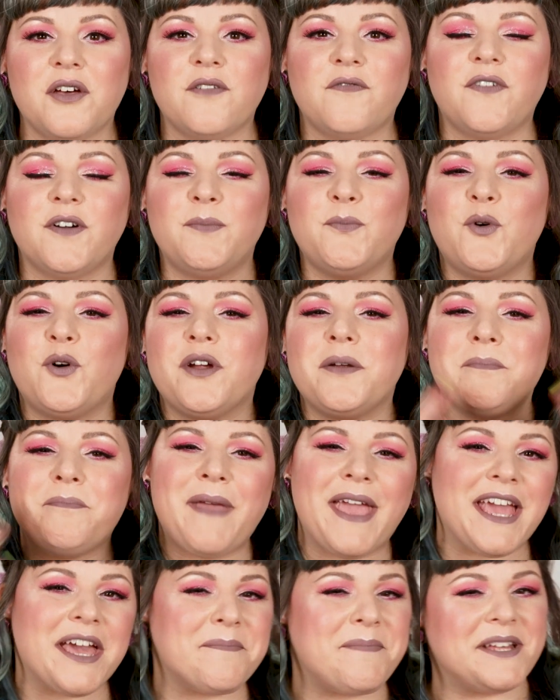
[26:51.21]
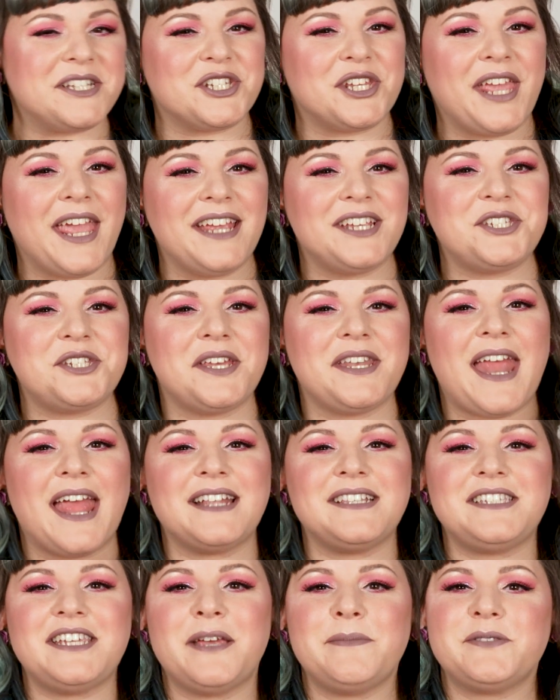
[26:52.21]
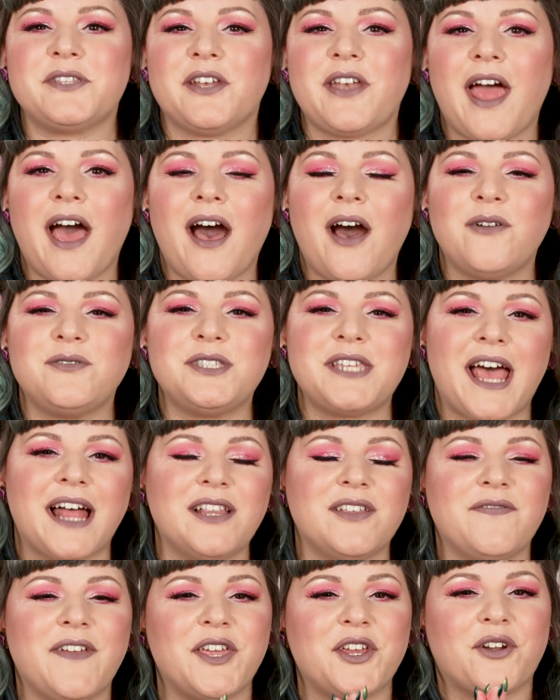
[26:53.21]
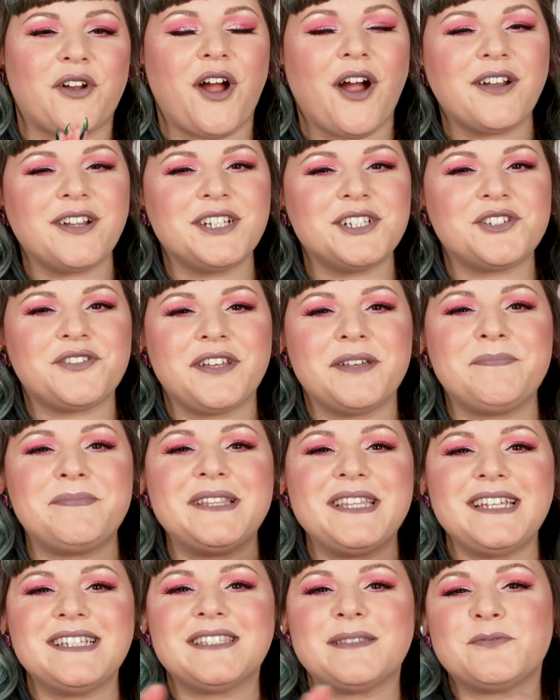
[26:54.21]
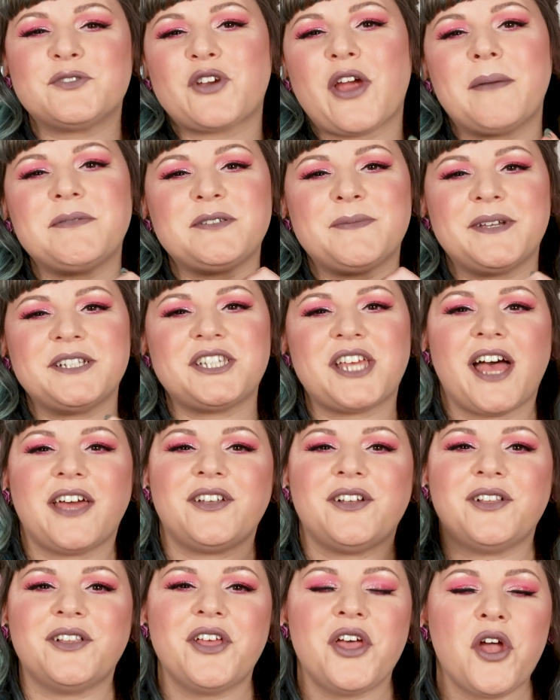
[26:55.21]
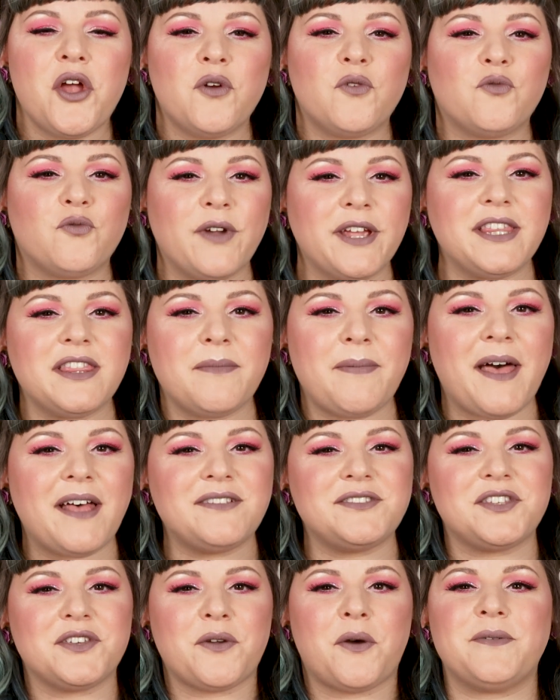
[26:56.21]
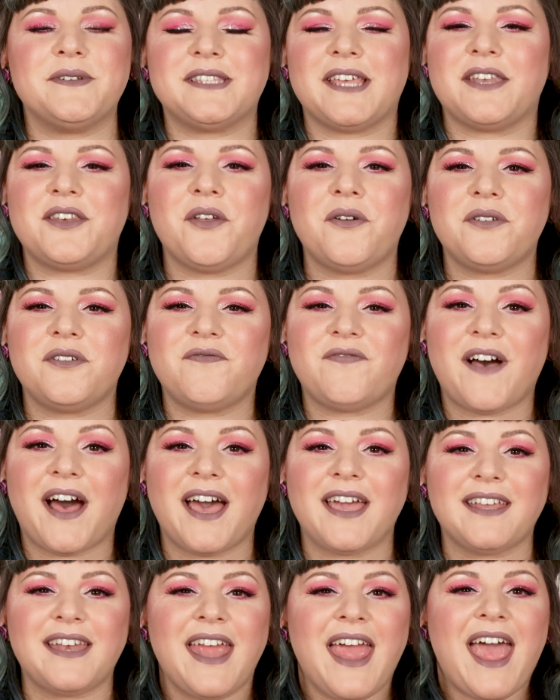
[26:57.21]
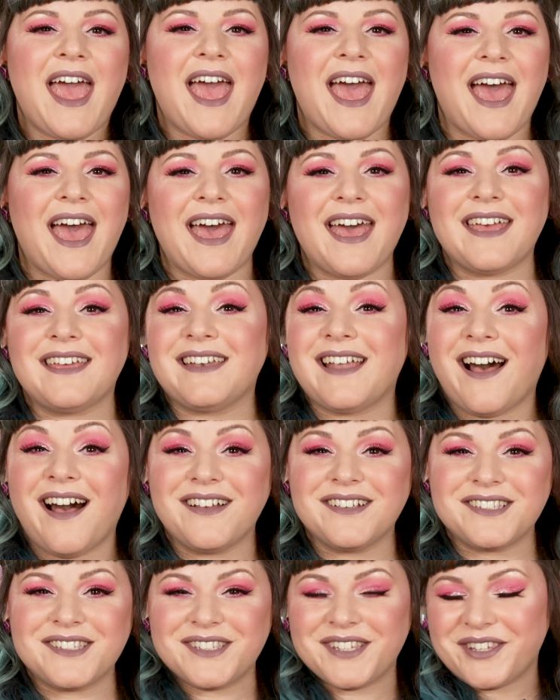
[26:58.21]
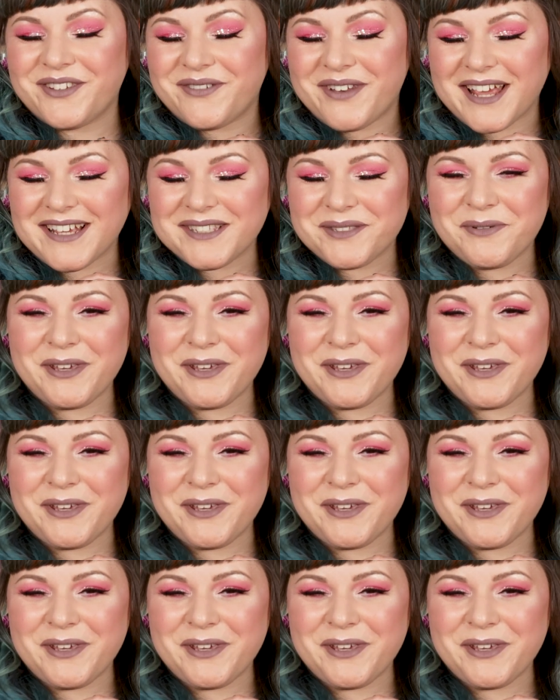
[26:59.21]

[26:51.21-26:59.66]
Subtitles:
For more makeup education and tips on how to elevate your artistry, please subscribe to my channel, ring the bell so you always get notified, and I'll see you next